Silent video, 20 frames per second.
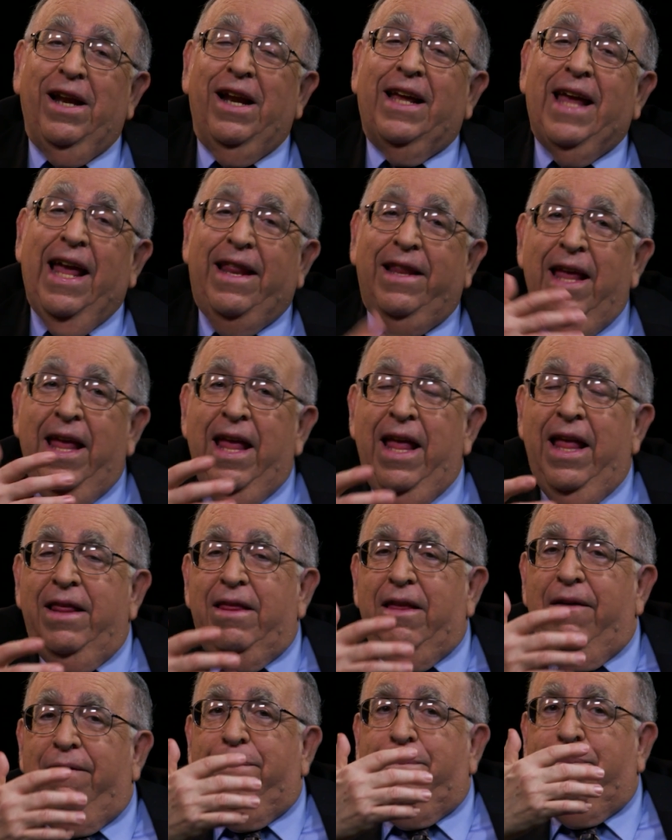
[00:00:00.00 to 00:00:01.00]
And again,
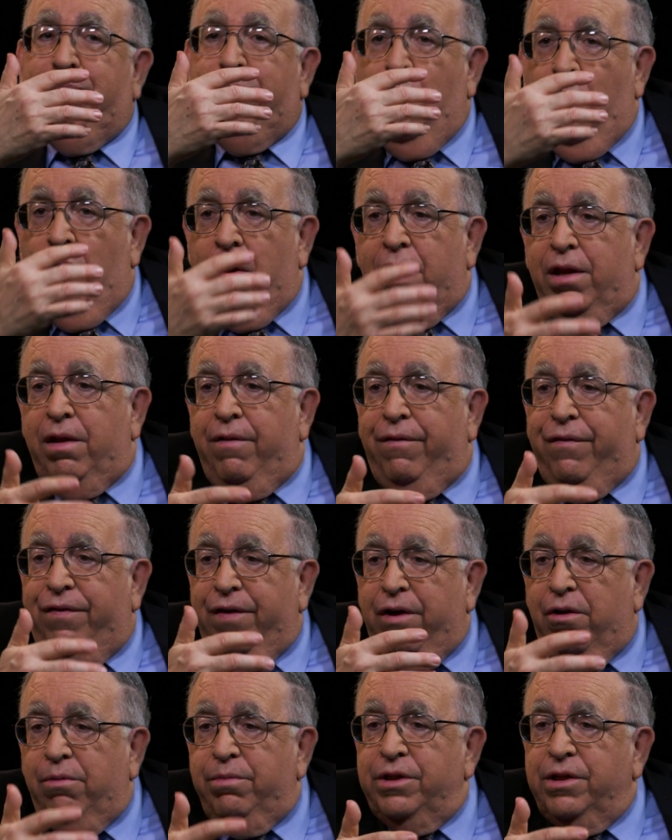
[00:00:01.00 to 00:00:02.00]
the point of the
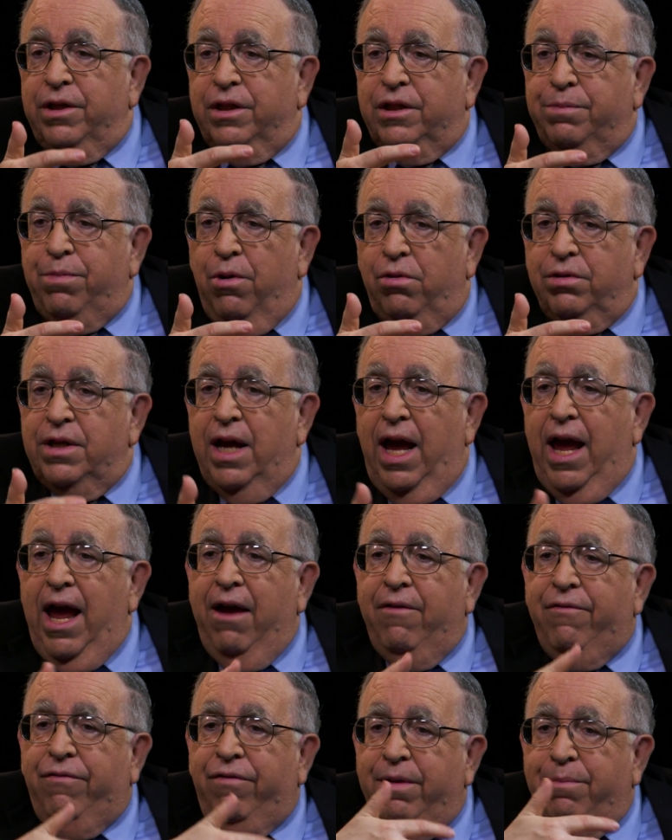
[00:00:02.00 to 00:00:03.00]
film is to expose
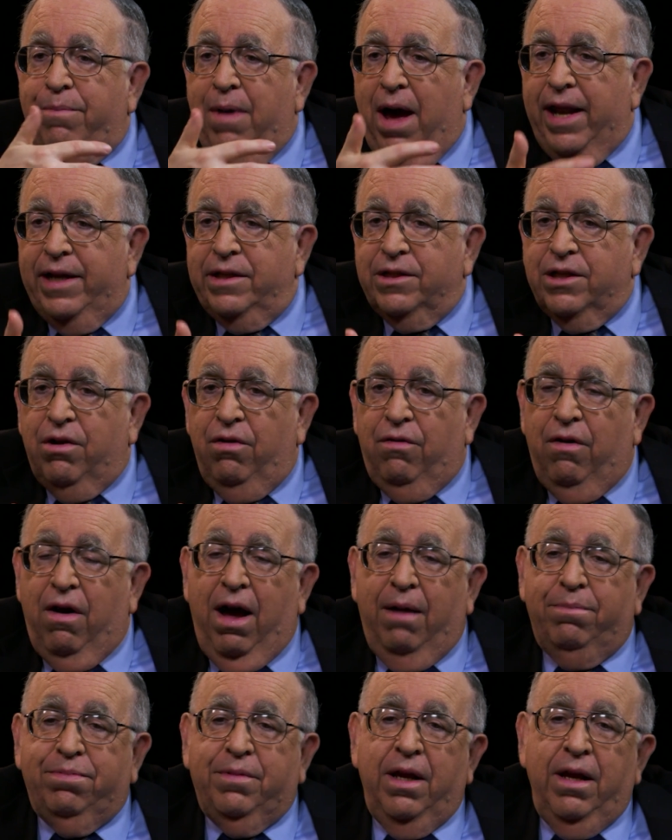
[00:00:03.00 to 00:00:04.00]
everybody's
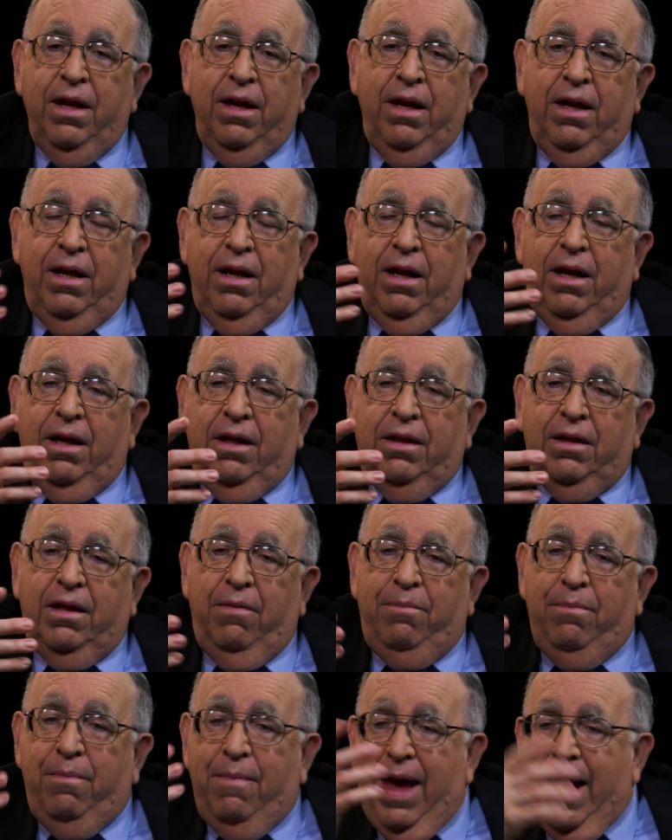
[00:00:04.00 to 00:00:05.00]
corrupt.
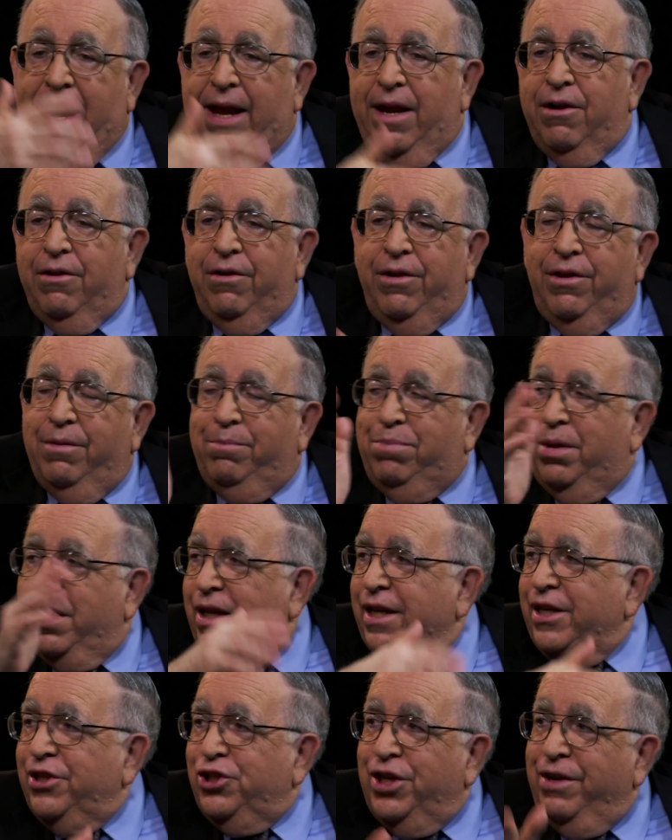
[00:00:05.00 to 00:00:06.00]
The mayor, the
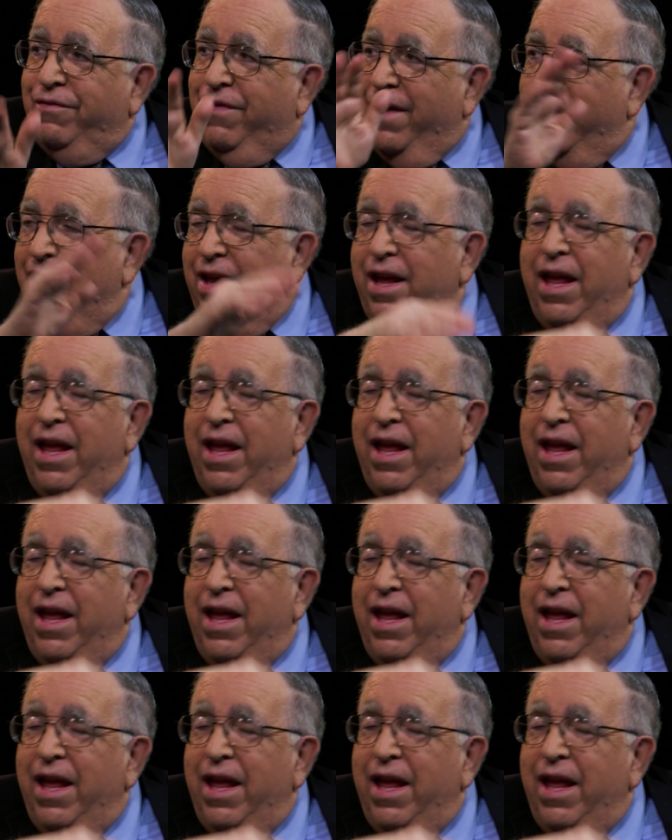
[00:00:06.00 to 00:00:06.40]
police chief.